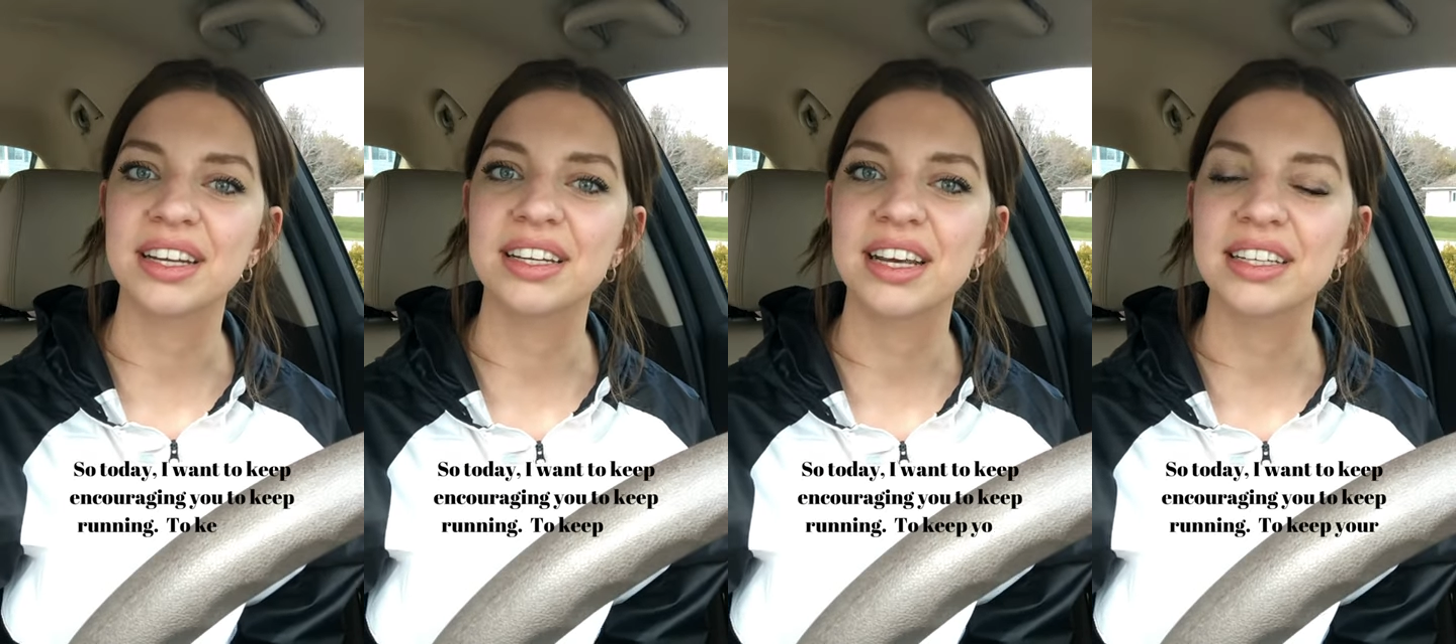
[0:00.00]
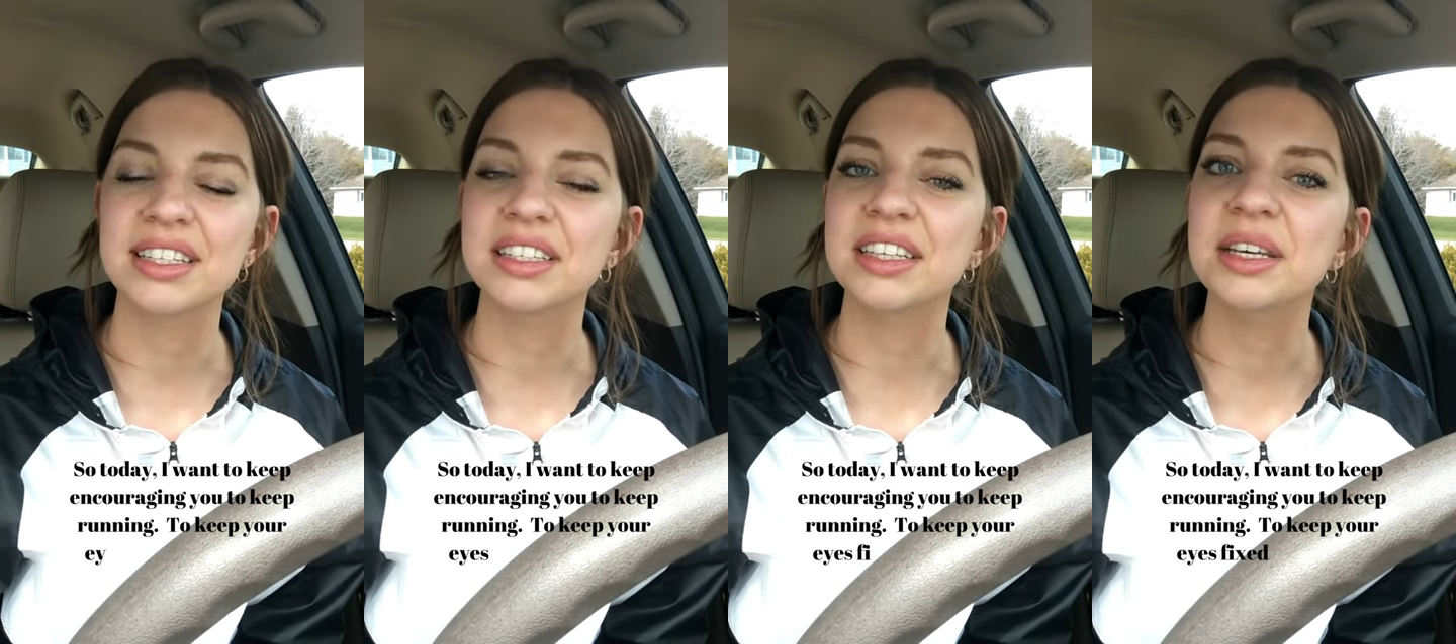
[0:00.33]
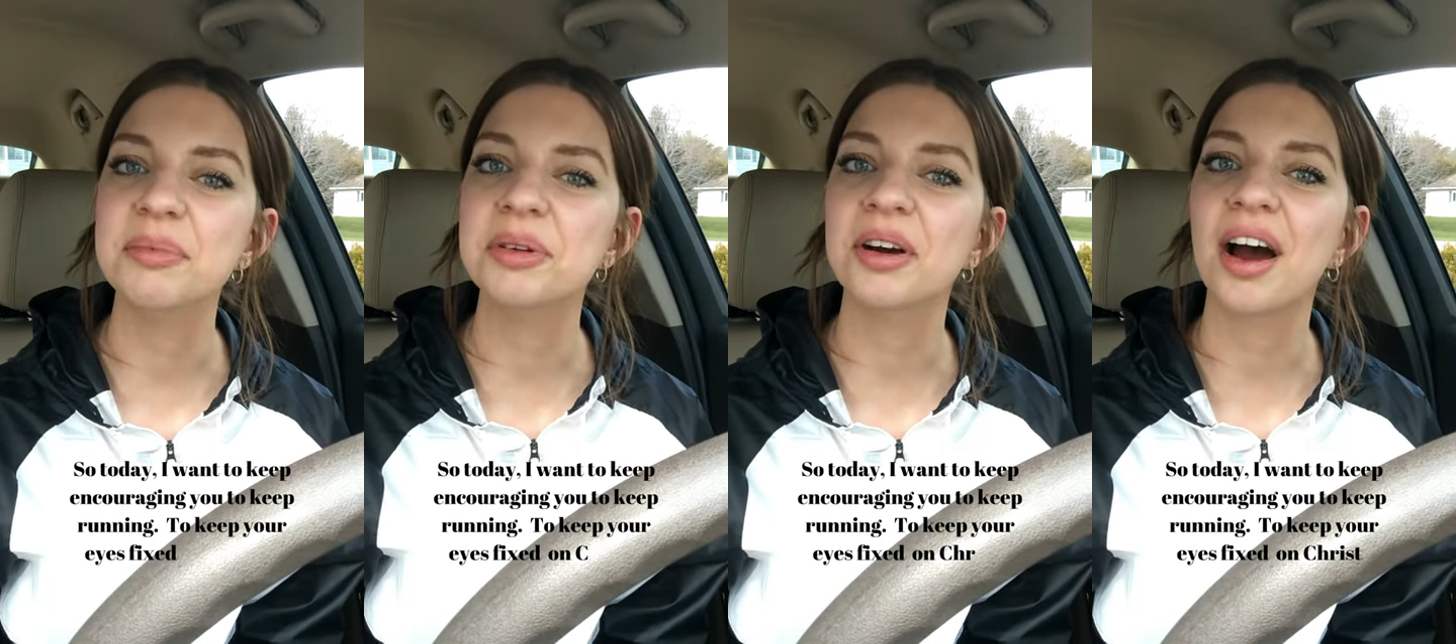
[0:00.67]
and to keep
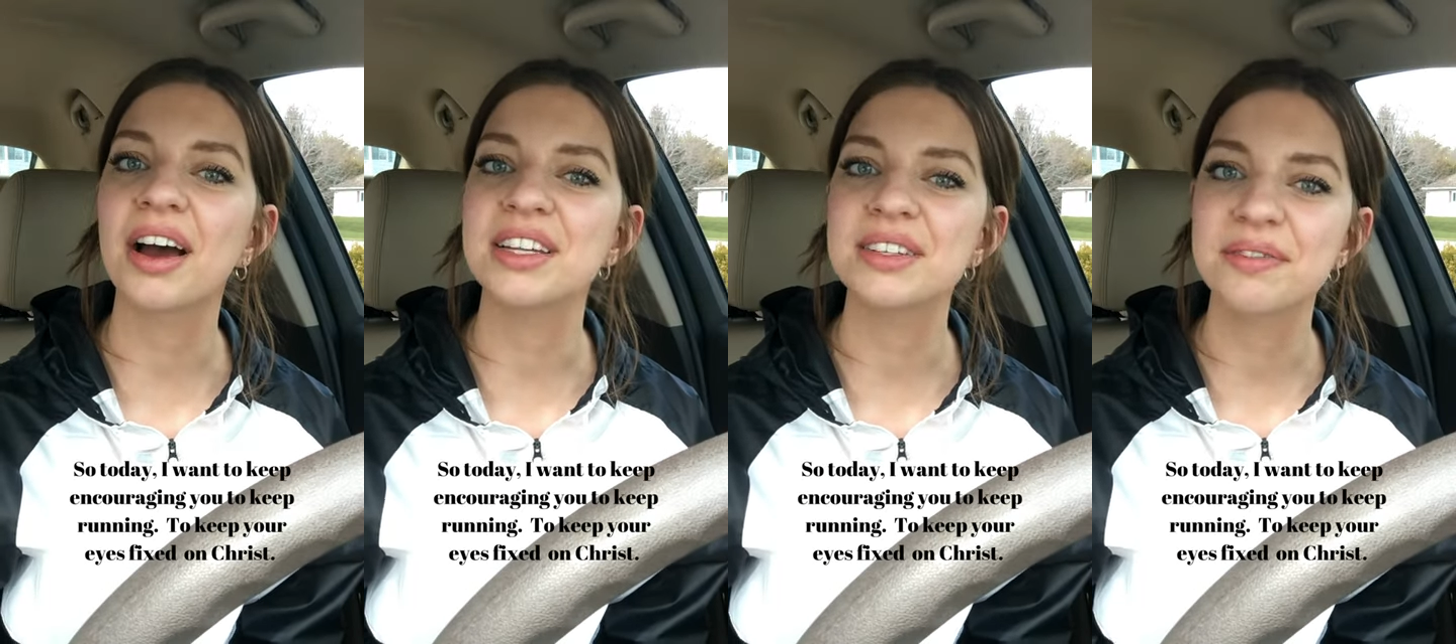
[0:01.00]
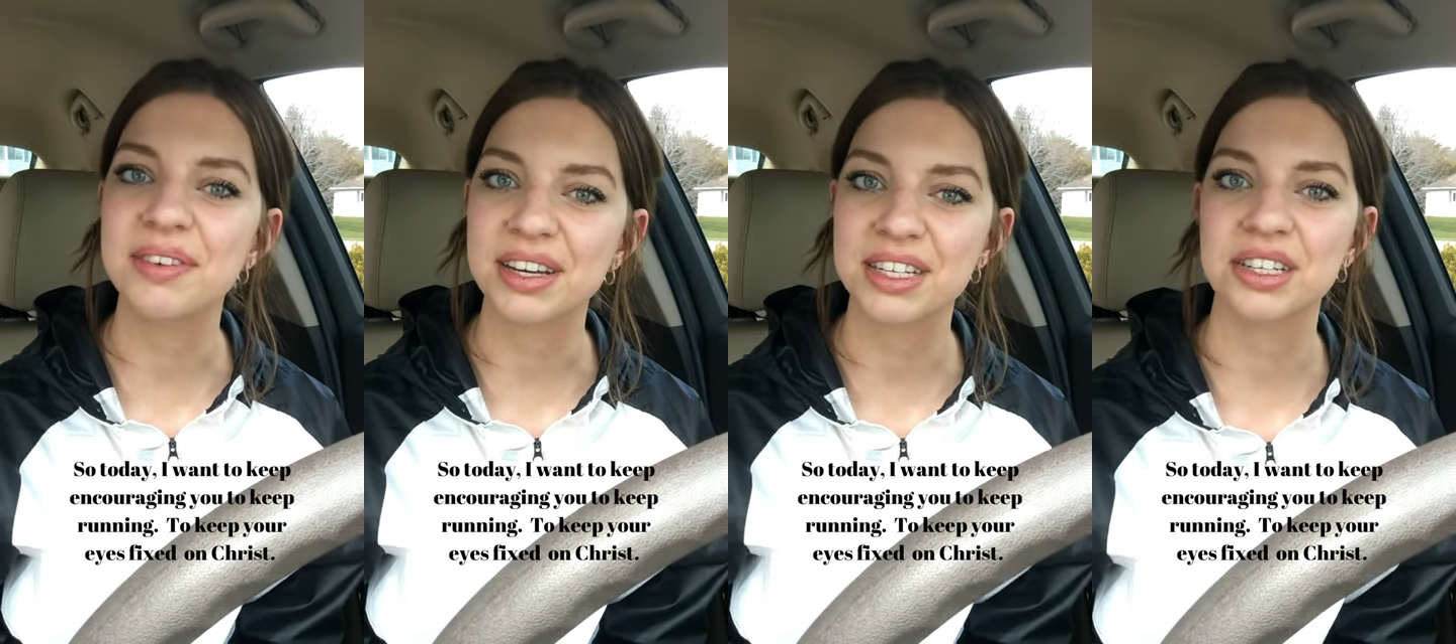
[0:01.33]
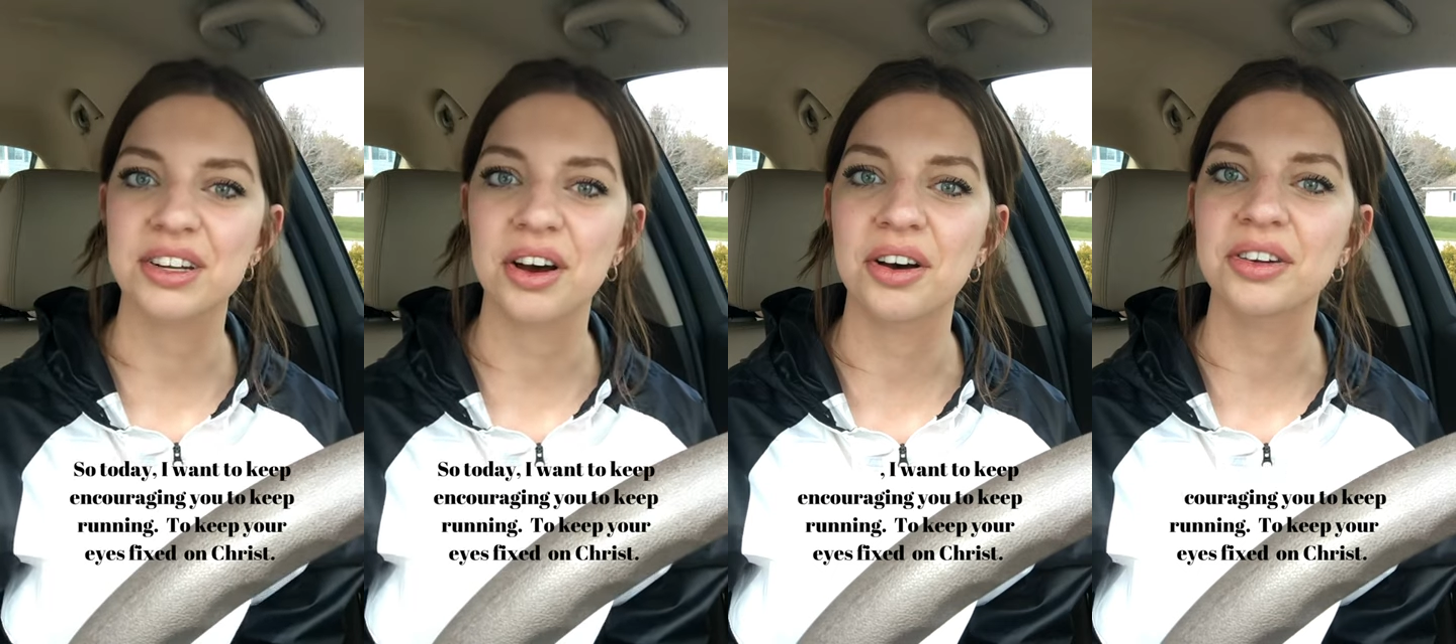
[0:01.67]
your eyes fixed
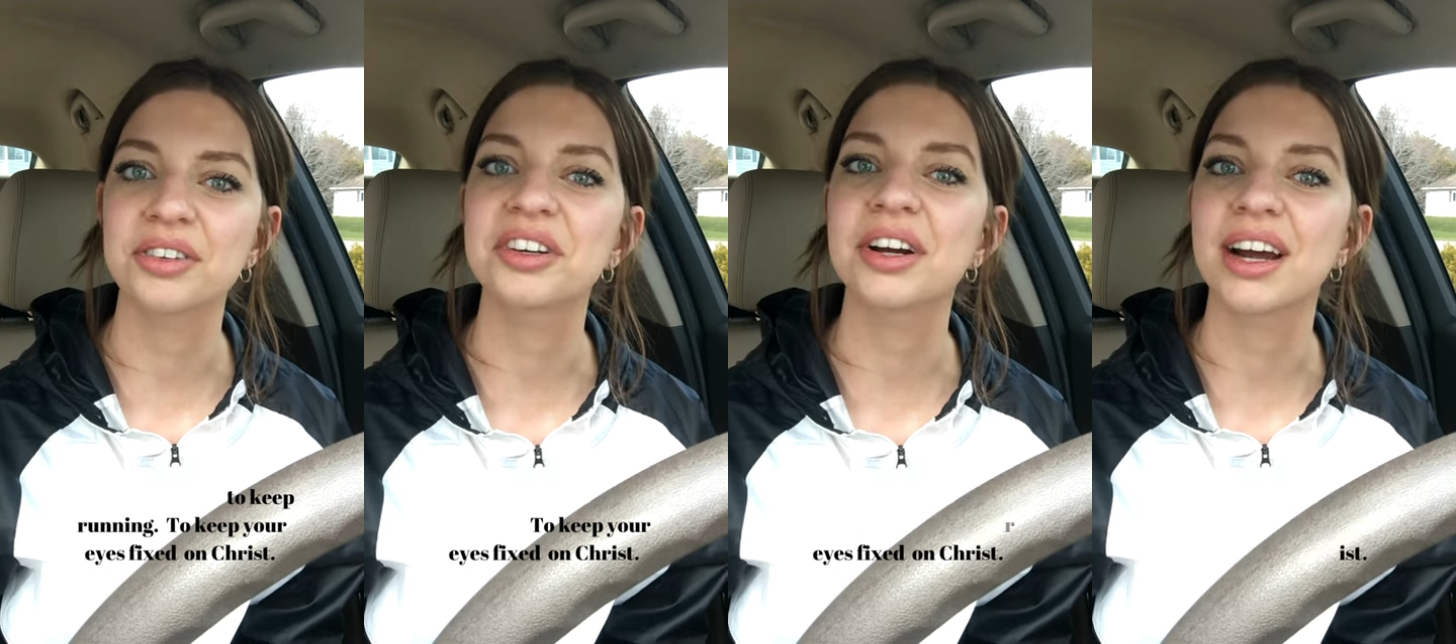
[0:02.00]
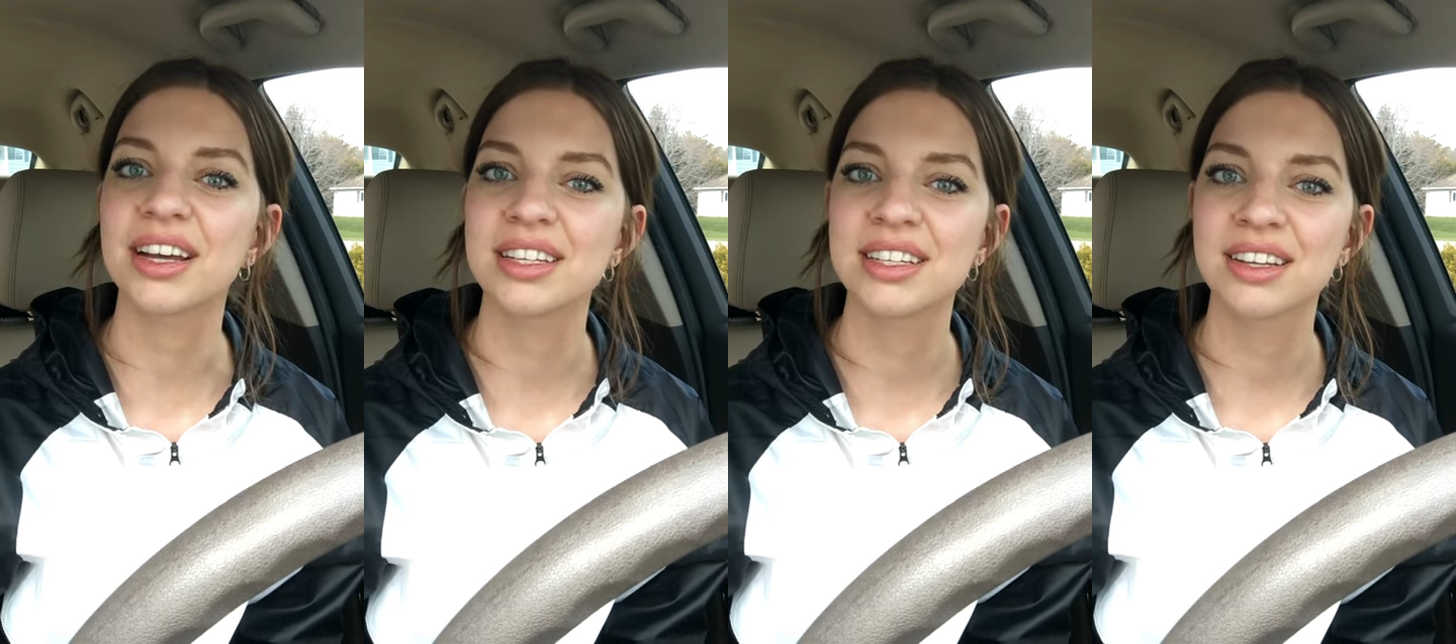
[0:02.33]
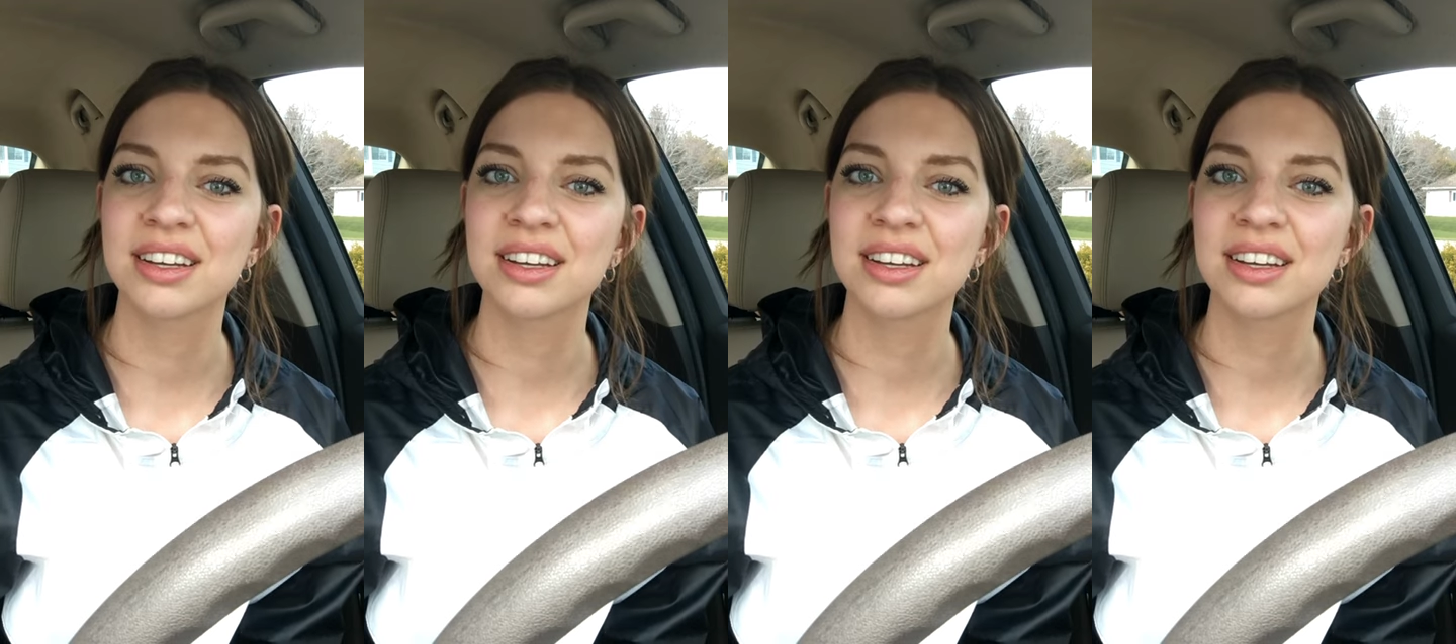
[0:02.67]
on Christ,